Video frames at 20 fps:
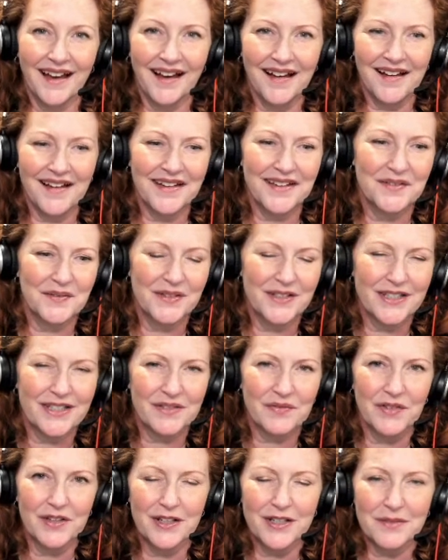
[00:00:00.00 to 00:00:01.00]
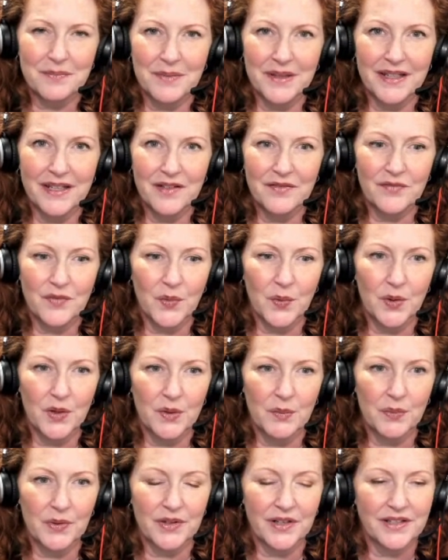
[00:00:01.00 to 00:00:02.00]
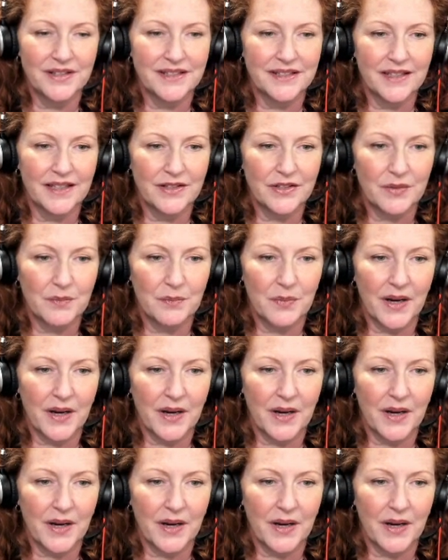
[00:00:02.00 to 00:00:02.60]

Hi, we just finished meeting for pronunciation